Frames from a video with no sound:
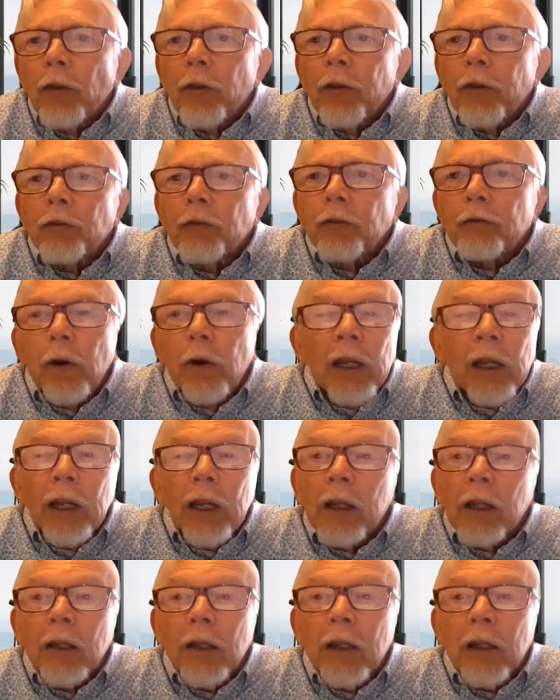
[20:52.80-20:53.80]

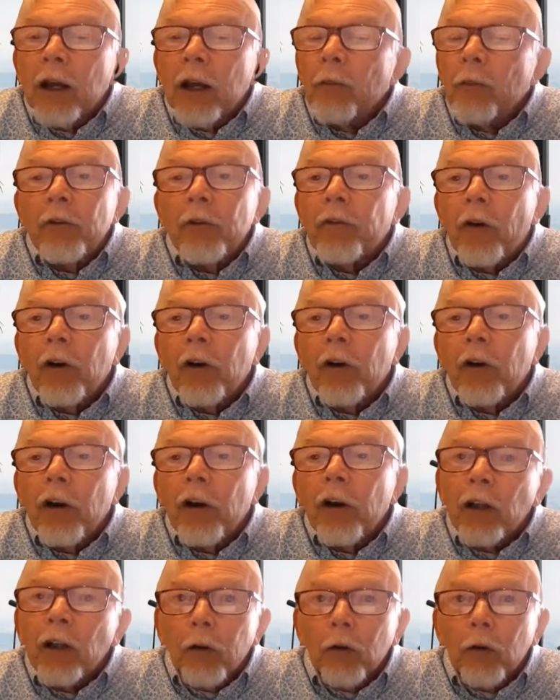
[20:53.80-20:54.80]
there can
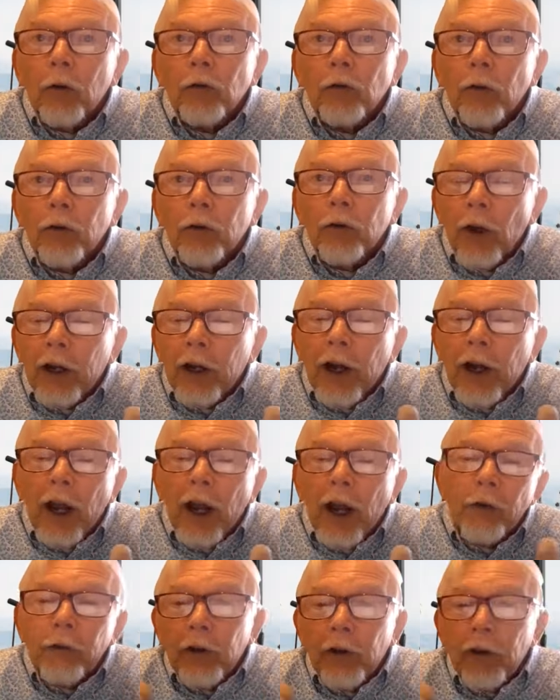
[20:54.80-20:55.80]
be very little
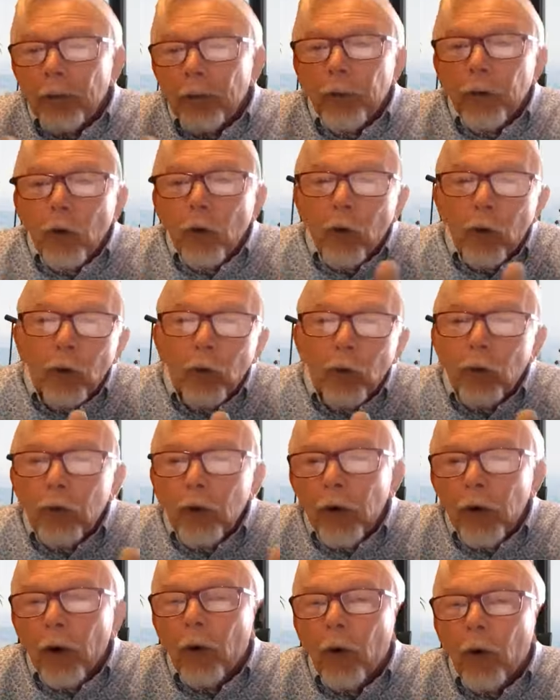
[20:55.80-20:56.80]
to kind of keep
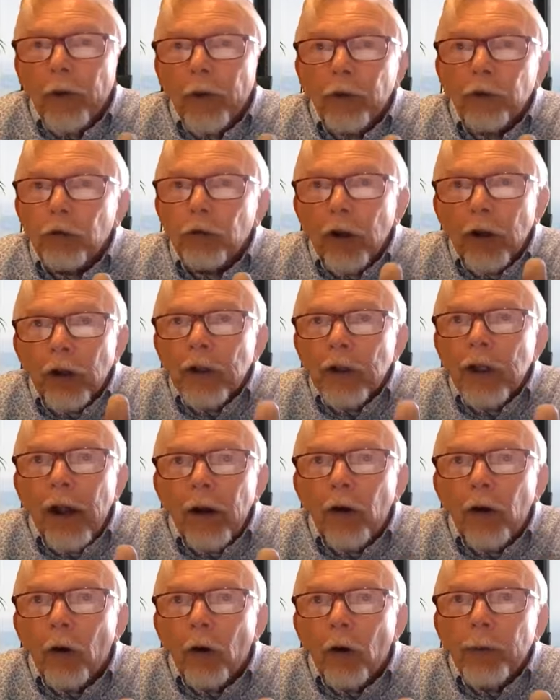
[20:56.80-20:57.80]
you, on the
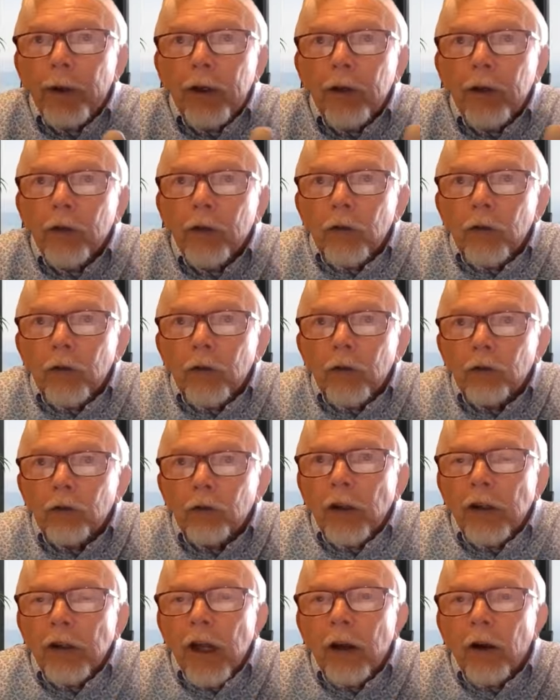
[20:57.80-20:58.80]
straight and narrow,
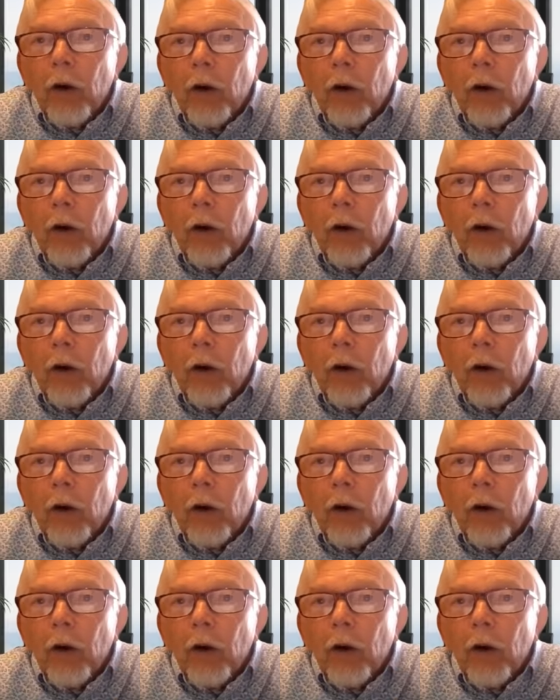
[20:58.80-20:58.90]
because the straight